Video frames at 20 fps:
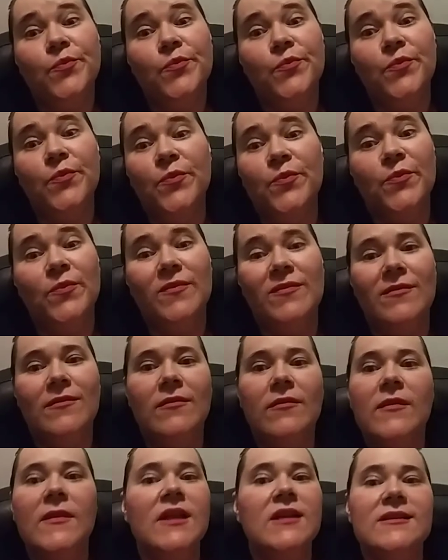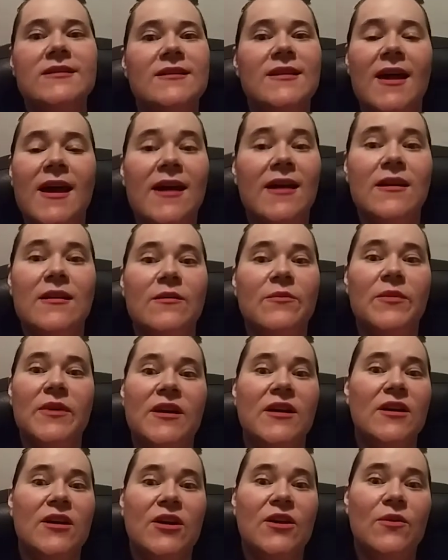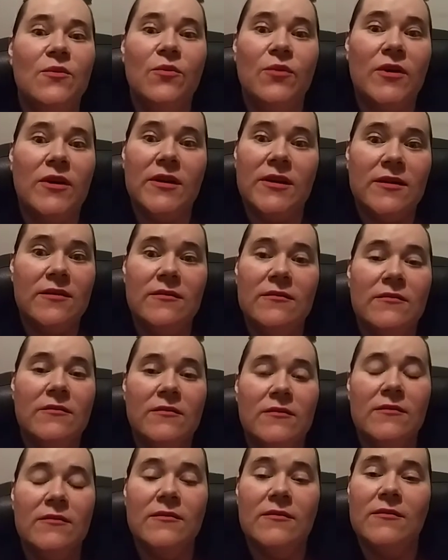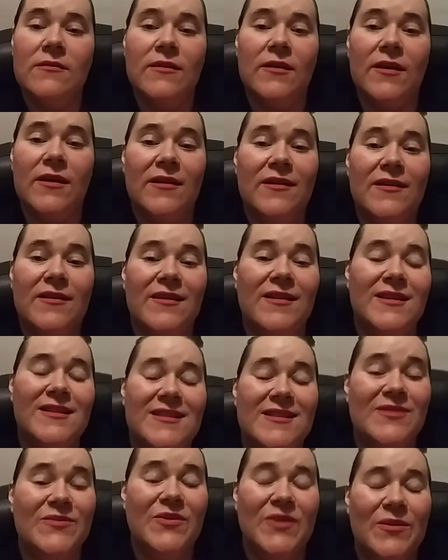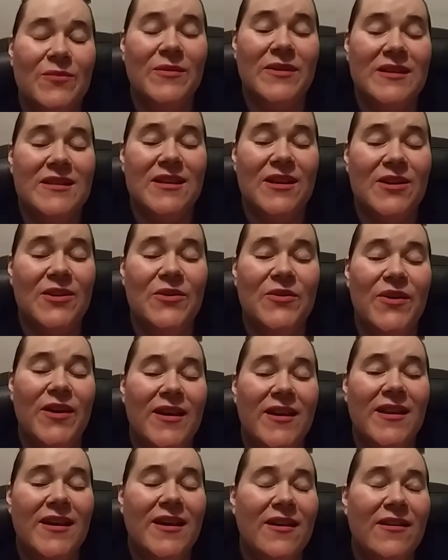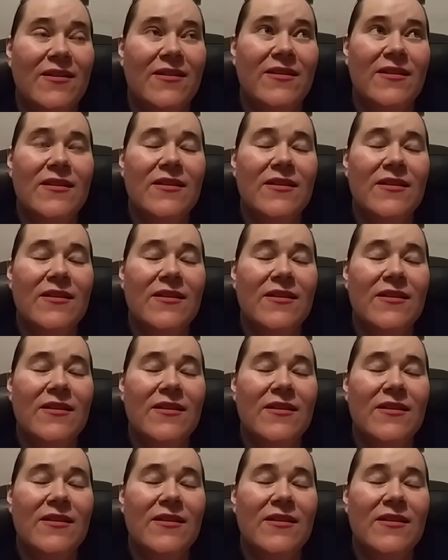be? That's not going to be a good one. That's what I'm going to tell you right now.